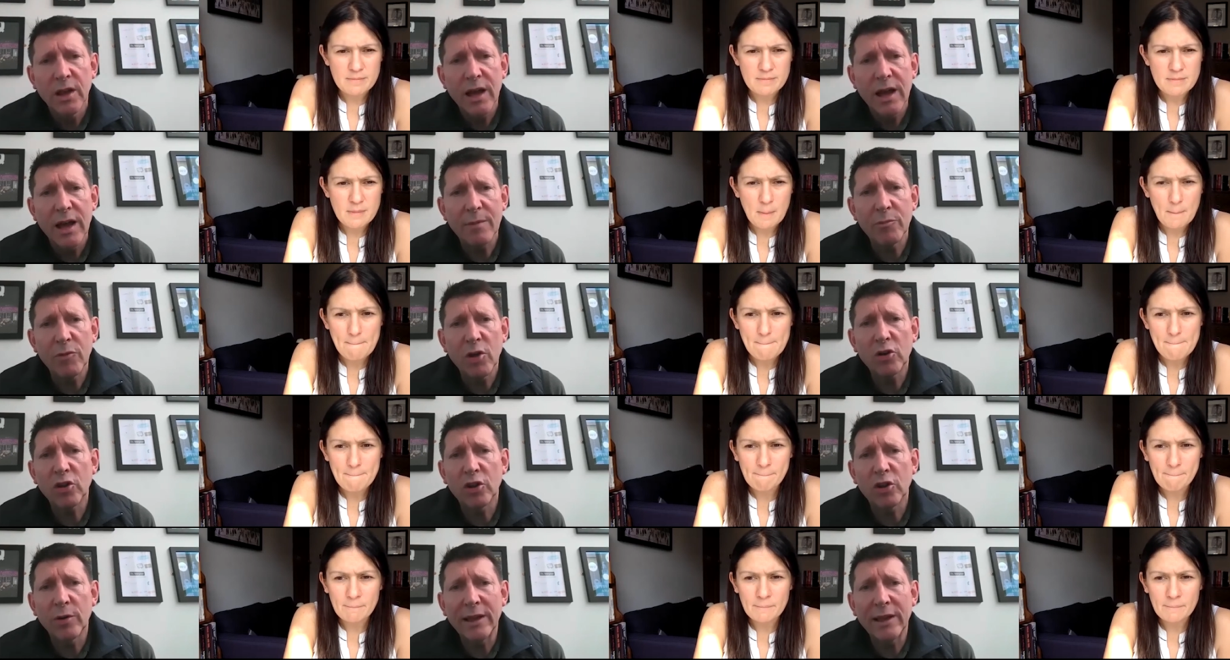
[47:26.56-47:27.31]
Speaker 1: I'm
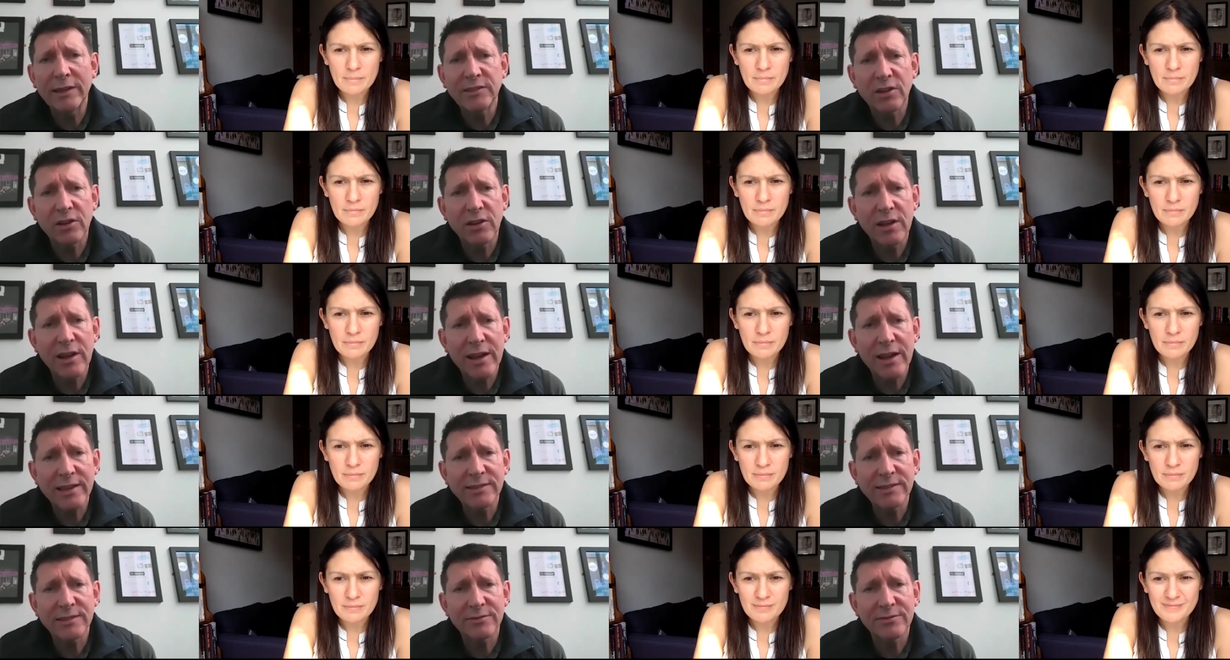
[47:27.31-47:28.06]
not going to end on a
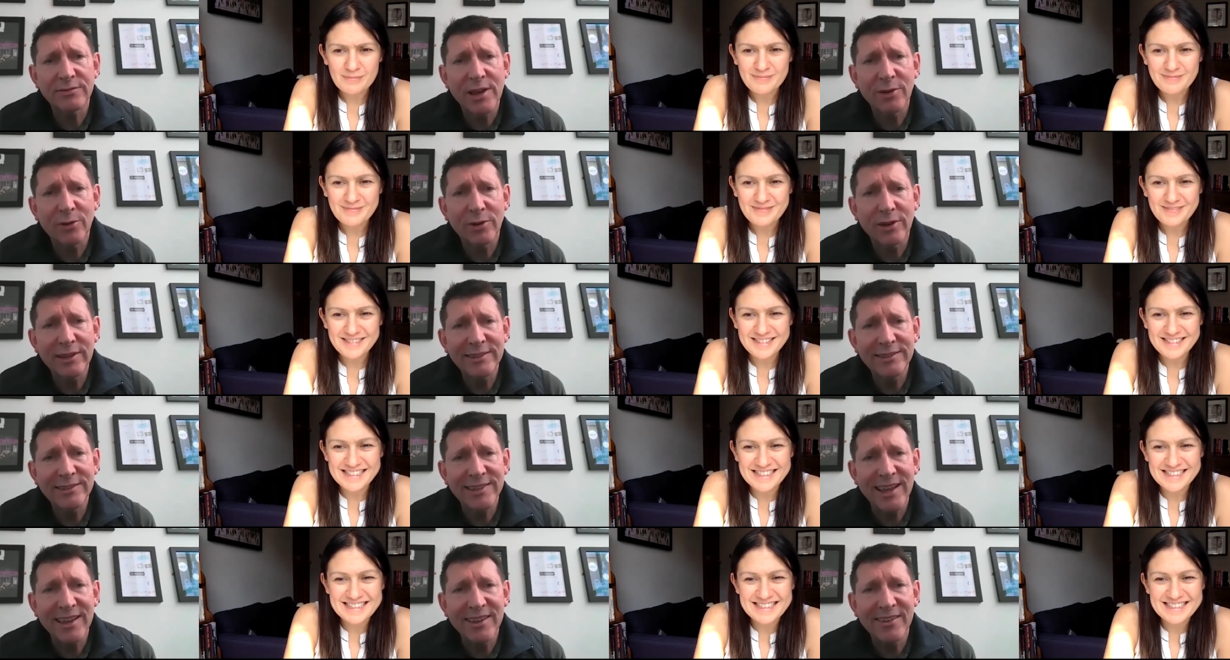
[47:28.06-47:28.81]
negative note,
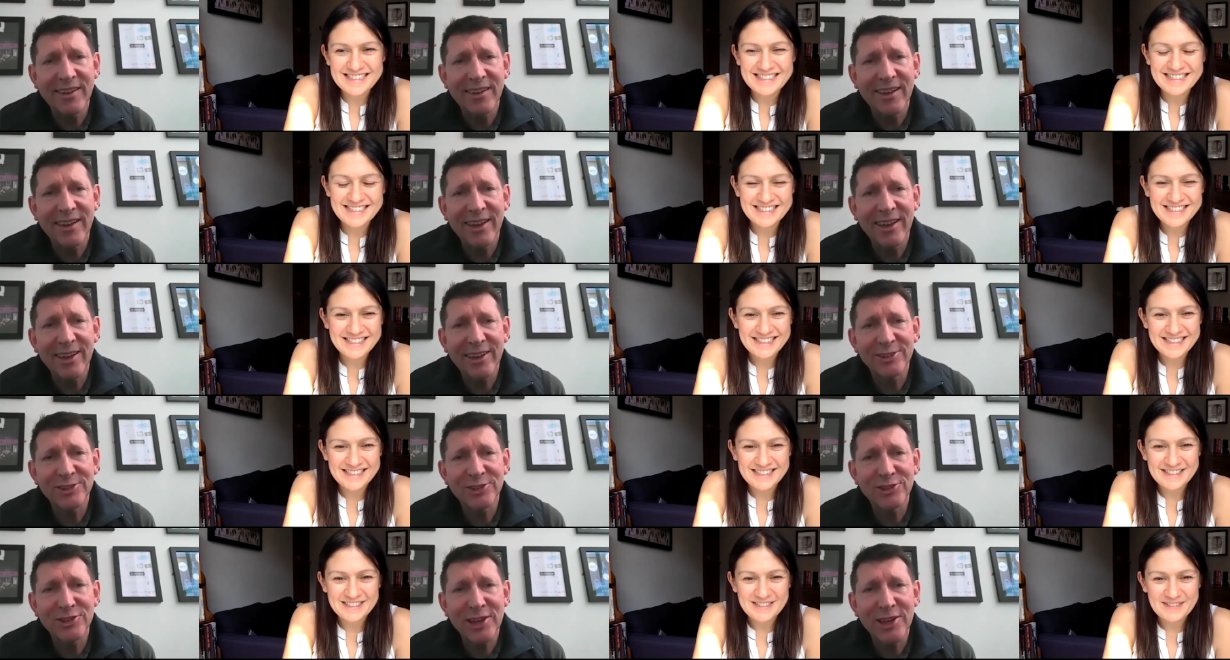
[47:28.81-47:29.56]
Lisa.
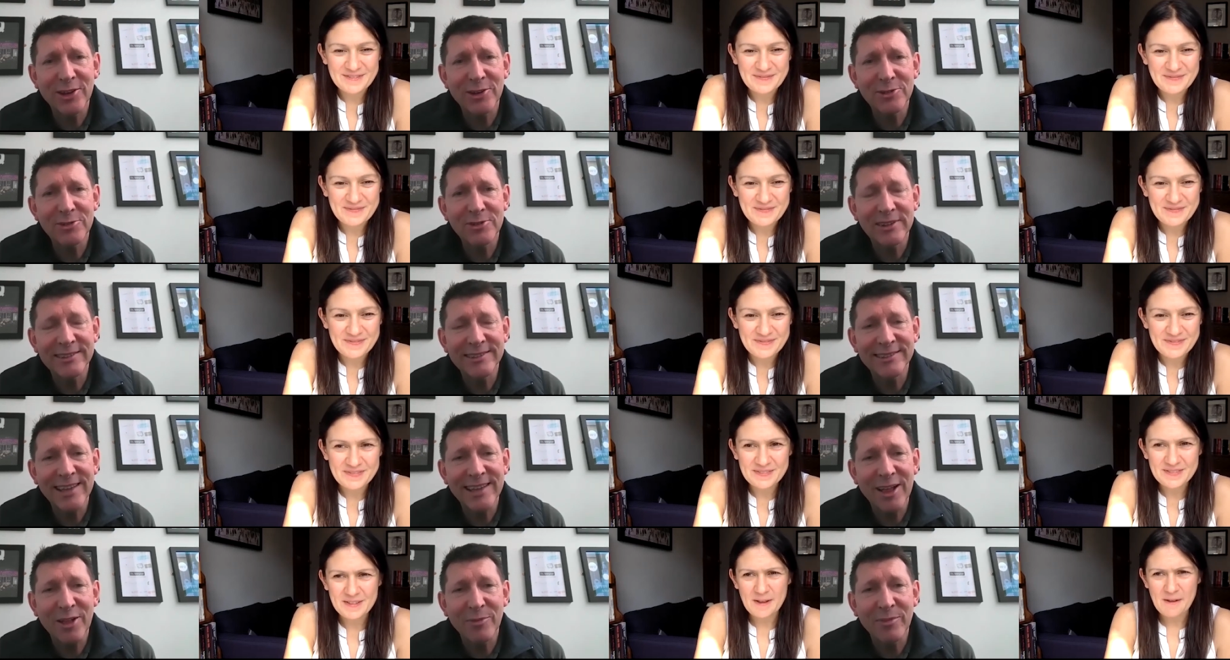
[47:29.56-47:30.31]
Uh, so
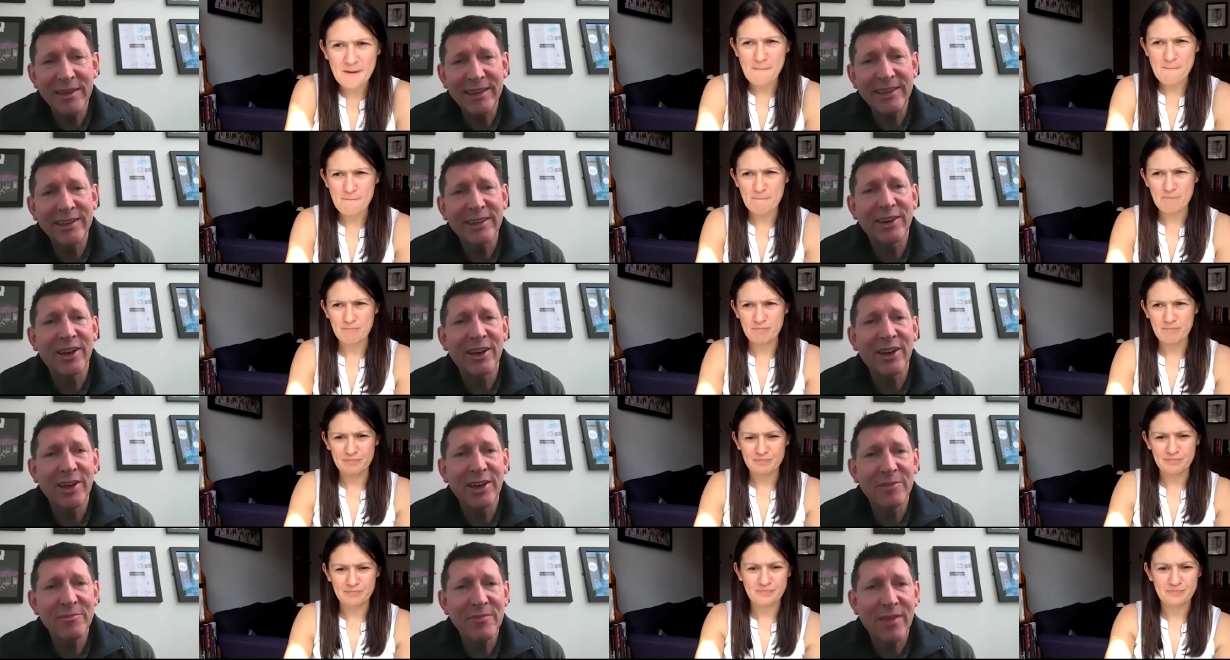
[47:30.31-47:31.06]
tell me
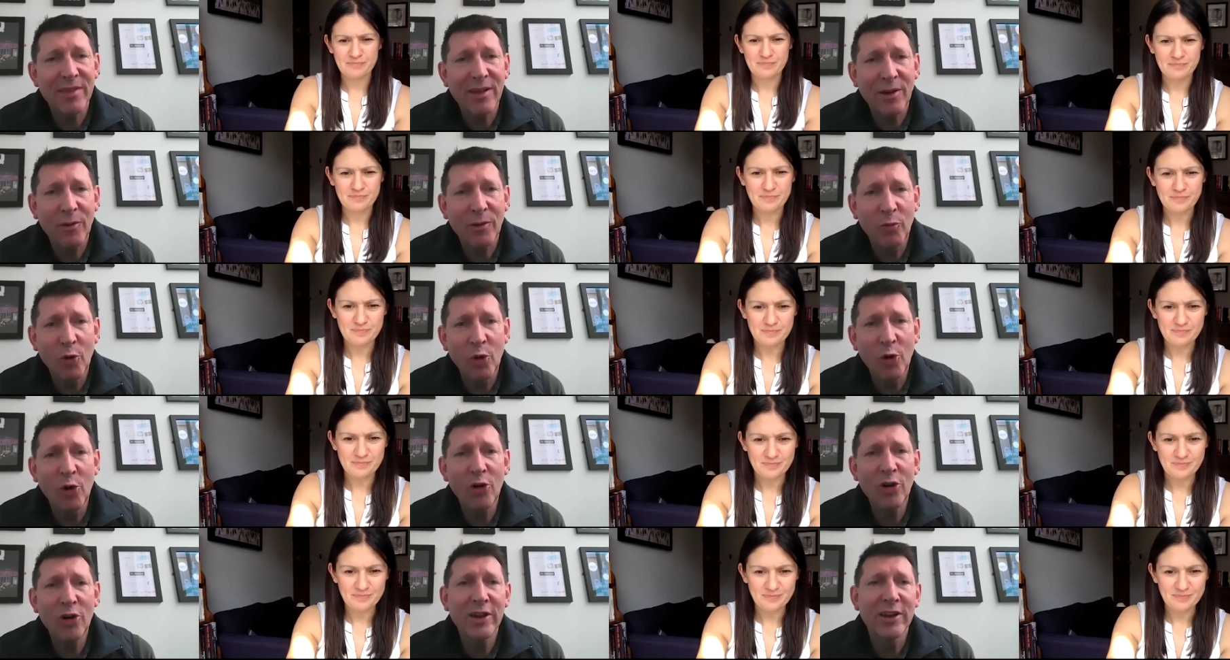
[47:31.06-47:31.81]
um, a walk